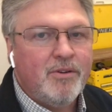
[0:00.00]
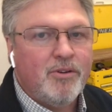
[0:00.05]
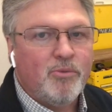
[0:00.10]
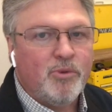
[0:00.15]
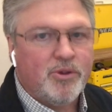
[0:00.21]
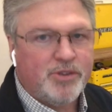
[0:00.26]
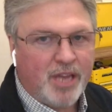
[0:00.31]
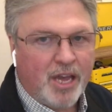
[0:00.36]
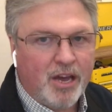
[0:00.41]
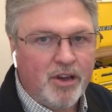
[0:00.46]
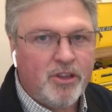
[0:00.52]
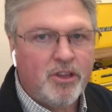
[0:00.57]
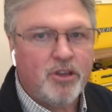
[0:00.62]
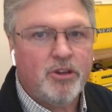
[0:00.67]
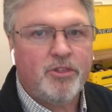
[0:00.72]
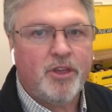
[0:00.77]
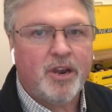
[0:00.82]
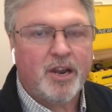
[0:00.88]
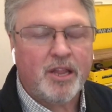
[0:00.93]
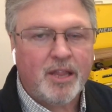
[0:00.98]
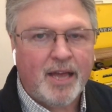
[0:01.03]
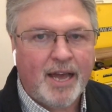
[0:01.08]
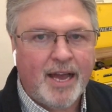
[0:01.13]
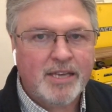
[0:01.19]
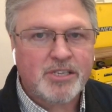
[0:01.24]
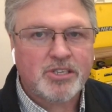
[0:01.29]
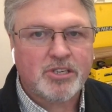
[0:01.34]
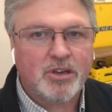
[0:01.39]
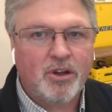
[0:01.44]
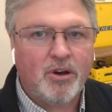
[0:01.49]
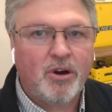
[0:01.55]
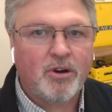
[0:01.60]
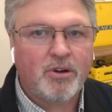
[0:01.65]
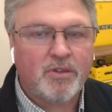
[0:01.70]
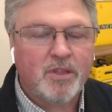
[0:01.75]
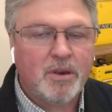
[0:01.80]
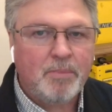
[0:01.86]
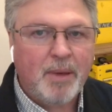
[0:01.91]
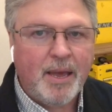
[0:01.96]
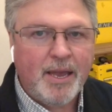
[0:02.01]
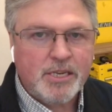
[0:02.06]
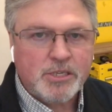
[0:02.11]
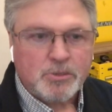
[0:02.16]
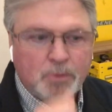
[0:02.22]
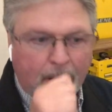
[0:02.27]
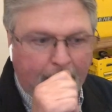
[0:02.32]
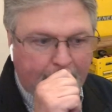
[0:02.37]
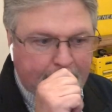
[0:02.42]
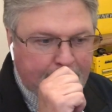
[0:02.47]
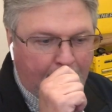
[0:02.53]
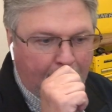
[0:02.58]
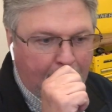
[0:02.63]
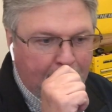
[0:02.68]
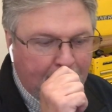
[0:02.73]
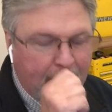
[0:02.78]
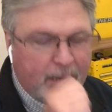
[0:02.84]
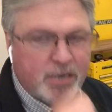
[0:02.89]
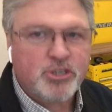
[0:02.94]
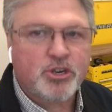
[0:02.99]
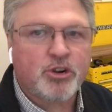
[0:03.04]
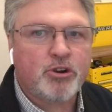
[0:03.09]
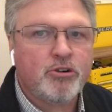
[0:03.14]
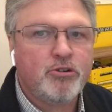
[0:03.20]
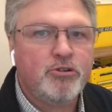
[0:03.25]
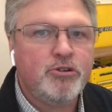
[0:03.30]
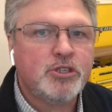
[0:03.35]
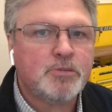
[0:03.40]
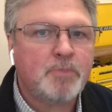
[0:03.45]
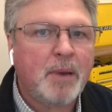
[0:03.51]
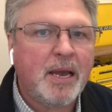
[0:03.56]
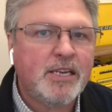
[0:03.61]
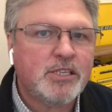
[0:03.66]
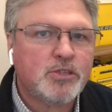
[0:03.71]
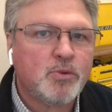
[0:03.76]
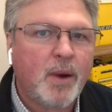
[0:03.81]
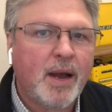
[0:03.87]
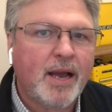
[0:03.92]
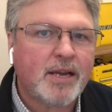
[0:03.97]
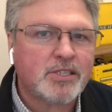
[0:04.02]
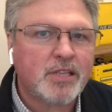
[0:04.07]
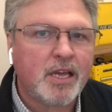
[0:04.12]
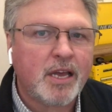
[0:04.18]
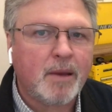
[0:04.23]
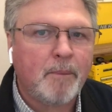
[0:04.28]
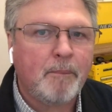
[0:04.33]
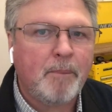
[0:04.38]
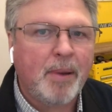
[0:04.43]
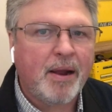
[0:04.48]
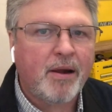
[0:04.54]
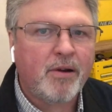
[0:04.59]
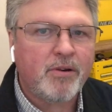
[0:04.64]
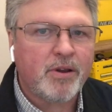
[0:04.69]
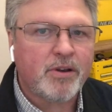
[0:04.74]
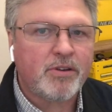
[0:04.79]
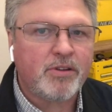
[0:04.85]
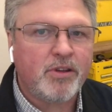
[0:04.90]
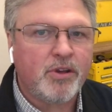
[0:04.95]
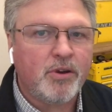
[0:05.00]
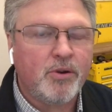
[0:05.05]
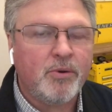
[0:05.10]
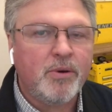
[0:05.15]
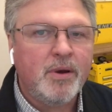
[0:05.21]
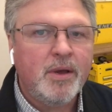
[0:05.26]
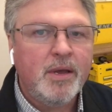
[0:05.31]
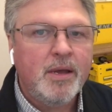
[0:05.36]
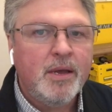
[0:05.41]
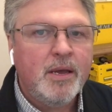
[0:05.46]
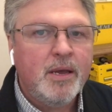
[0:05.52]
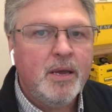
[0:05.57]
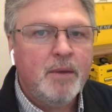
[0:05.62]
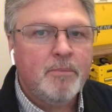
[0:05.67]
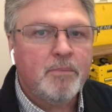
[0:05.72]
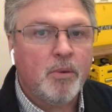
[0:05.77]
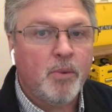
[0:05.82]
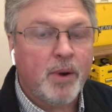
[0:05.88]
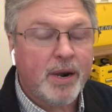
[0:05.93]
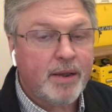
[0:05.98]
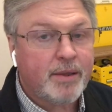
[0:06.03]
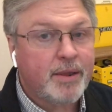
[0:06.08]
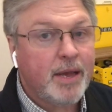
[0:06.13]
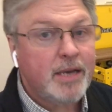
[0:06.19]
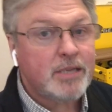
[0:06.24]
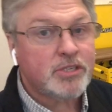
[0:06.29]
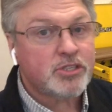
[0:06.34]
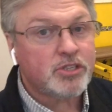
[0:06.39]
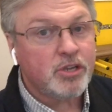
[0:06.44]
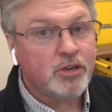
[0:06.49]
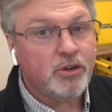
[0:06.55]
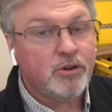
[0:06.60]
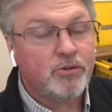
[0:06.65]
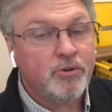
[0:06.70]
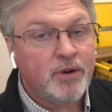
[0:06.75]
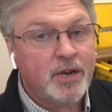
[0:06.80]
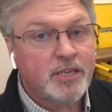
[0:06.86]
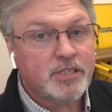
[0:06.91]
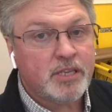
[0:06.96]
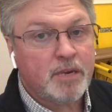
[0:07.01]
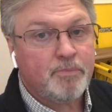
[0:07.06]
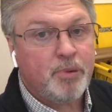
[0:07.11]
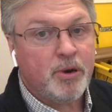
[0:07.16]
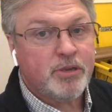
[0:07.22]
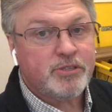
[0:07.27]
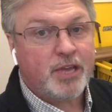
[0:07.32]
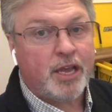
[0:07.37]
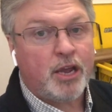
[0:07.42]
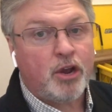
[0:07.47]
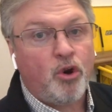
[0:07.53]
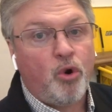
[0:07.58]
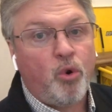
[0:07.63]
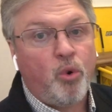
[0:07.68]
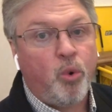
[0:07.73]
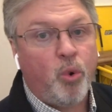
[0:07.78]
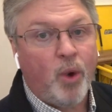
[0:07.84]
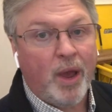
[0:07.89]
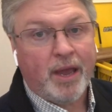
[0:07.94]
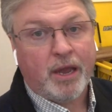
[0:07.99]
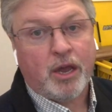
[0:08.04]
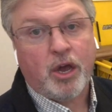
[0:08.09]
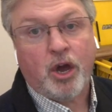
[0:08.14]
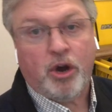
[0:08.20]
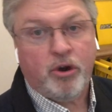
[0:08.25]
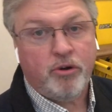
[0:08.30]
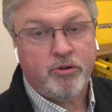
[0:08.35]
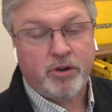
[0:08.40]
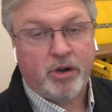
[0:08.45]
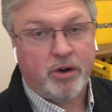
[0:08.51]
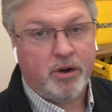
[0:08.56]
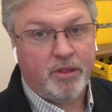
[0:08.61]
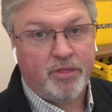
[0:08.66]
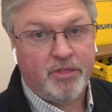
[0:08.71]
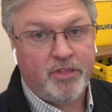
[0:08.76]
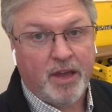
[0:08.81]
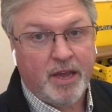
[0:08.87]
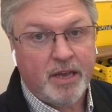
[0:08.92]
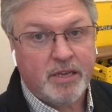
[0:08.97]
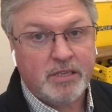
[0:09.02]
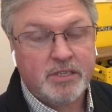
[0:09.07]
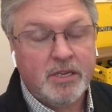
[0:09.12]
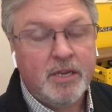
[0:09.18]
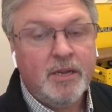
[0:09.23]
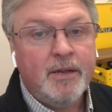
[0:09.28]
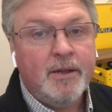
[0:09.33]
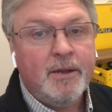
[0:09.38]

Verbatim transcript: will tell you that it lasts longer than paste wax. I'm not sure whose paste wax they compared it to, but what it does do is it puts a quick coat on things.